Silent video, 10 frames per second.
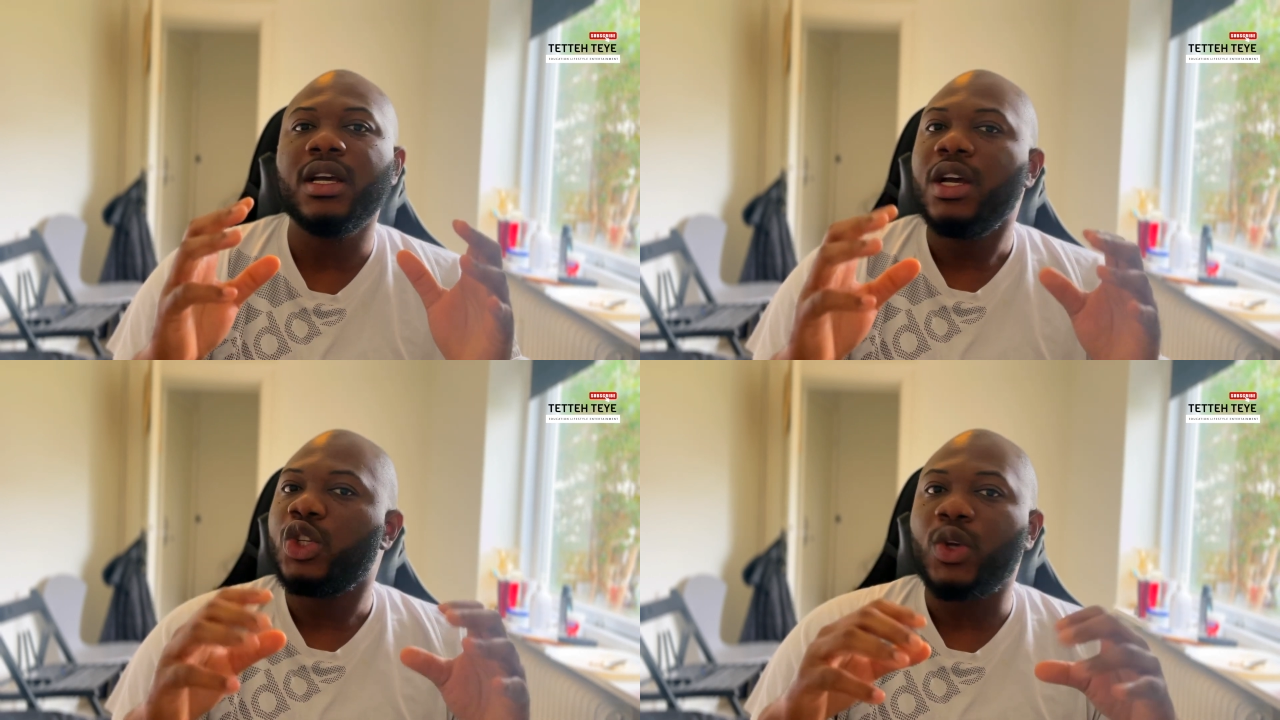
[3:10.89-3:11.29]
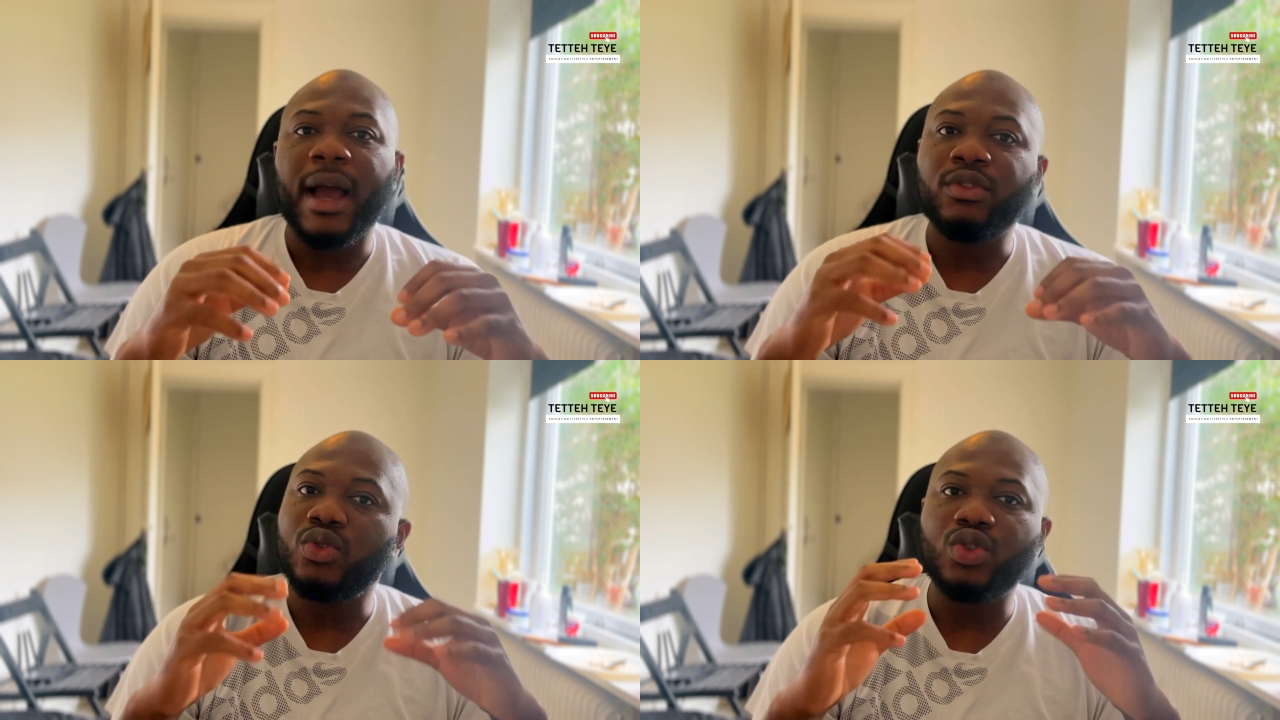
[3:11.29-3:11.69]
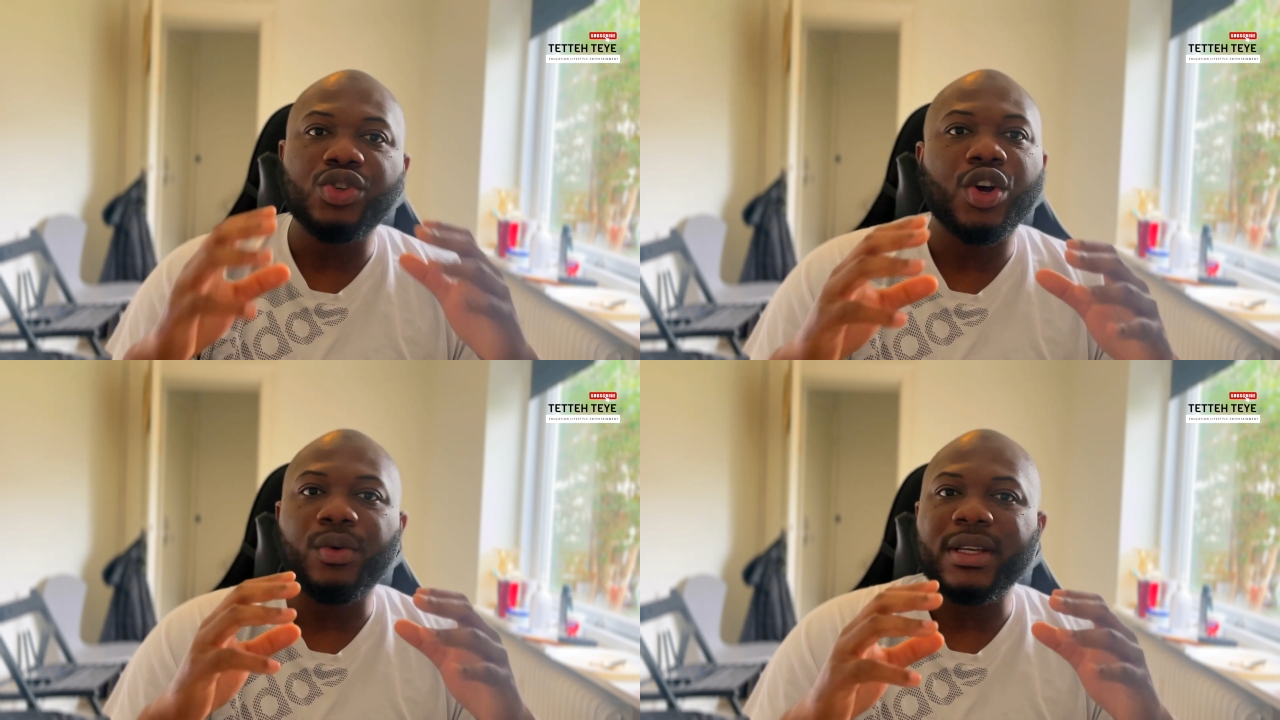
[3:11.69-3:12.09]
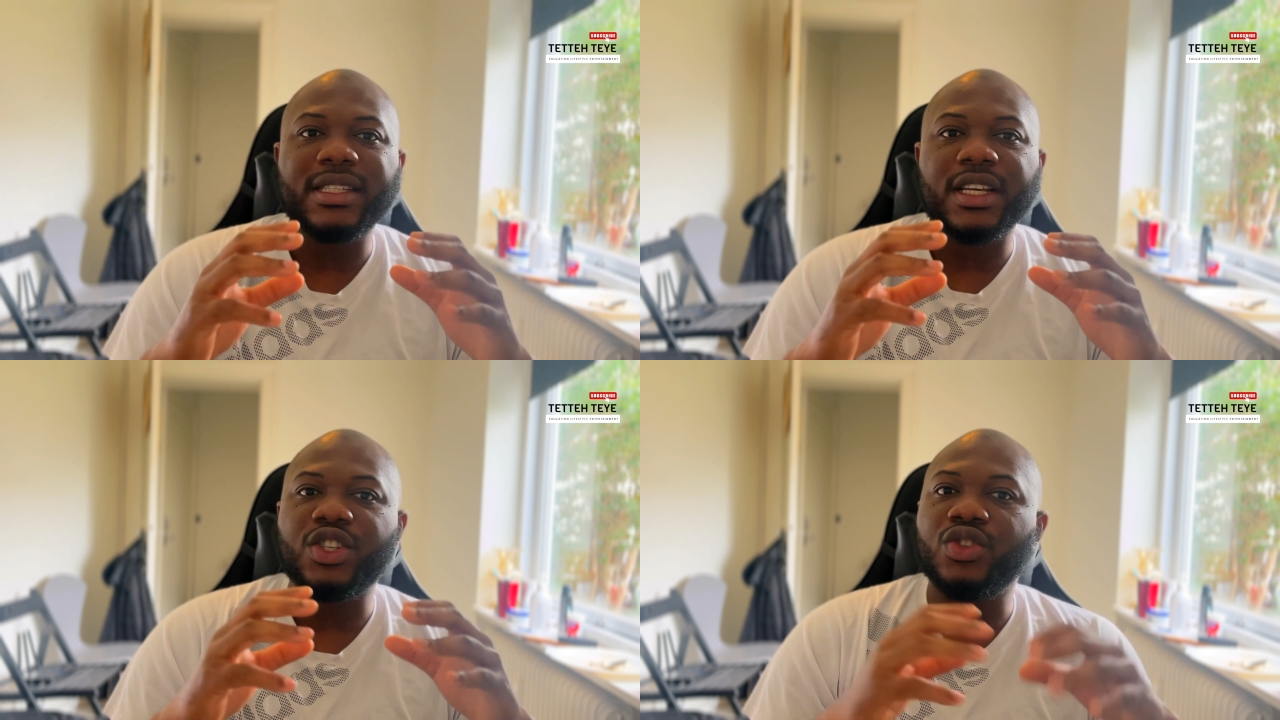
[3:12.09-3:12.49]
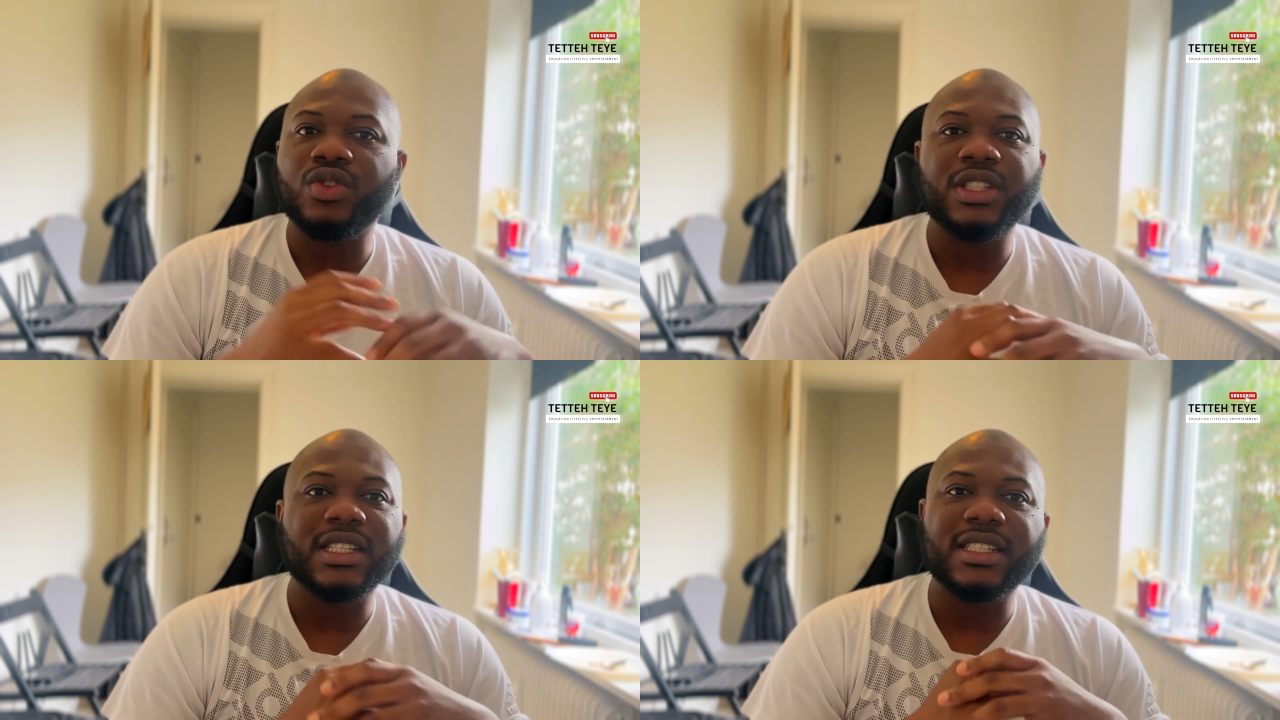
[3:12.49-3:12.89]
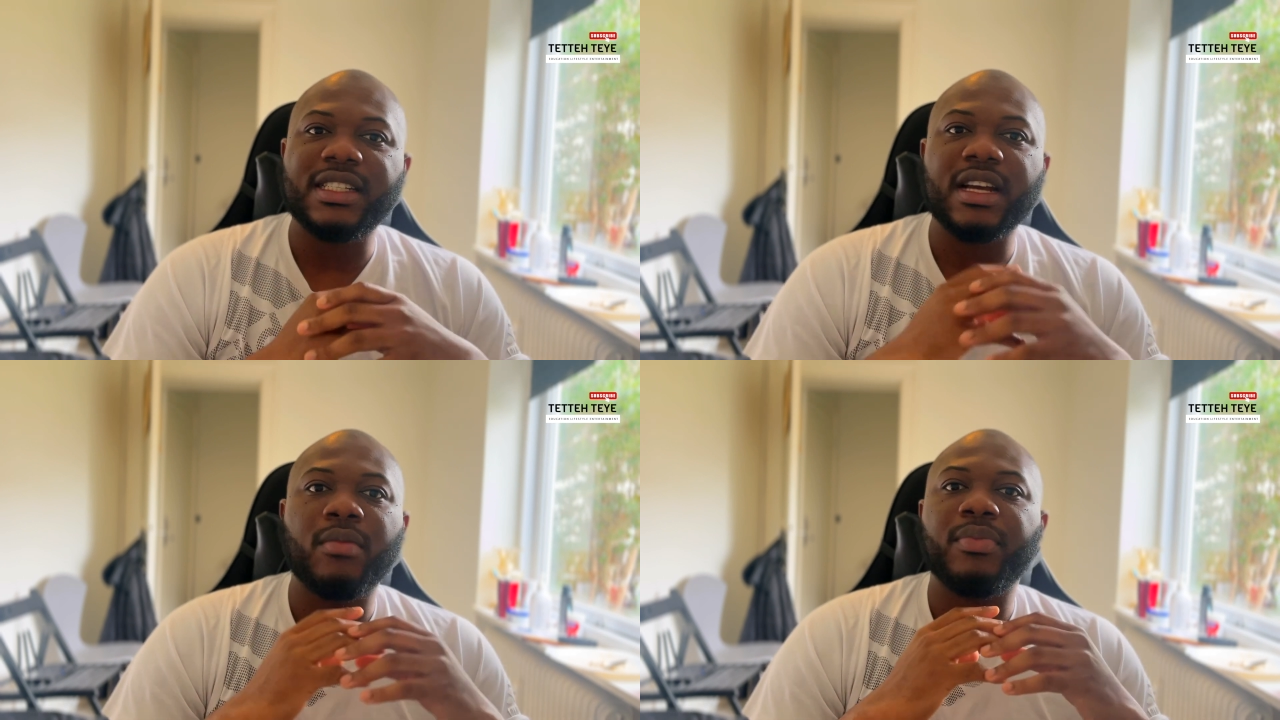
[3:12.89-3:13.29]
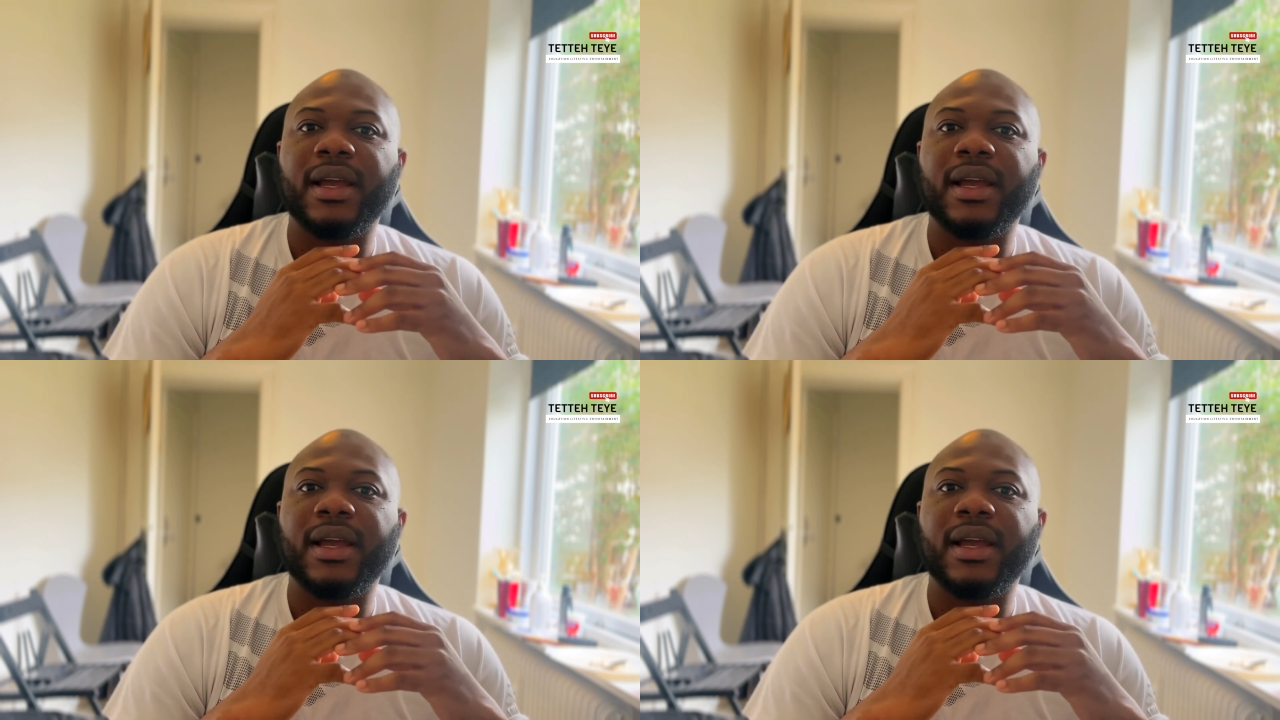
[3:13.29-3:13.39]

So you have to do your research. You don't just jump